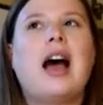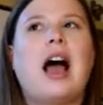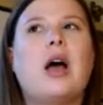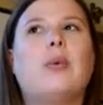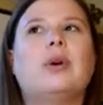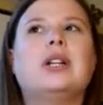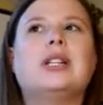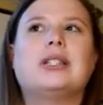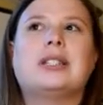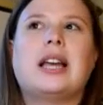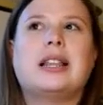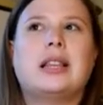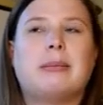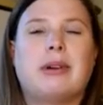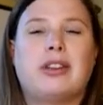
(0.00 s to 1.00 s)
I wouldn't
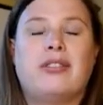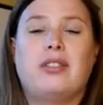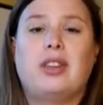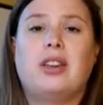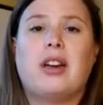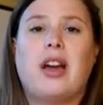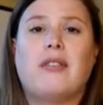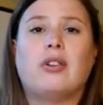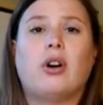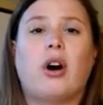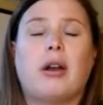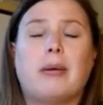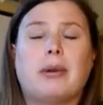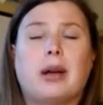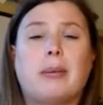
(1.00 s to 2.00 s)
say that my feet have
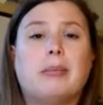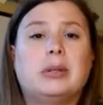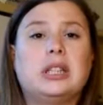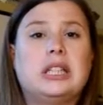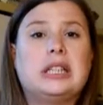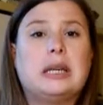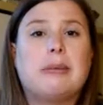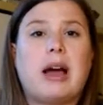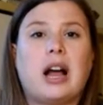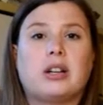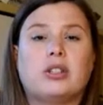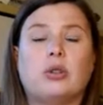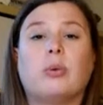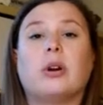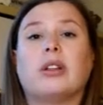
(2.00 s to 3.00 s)
gone completely back
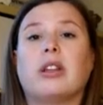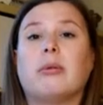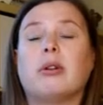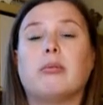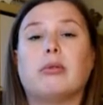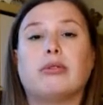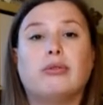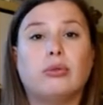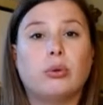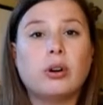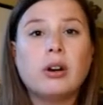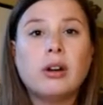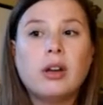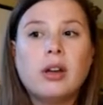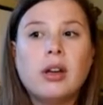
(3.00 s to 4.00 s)
to where they were
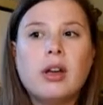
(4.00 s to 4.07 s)
before,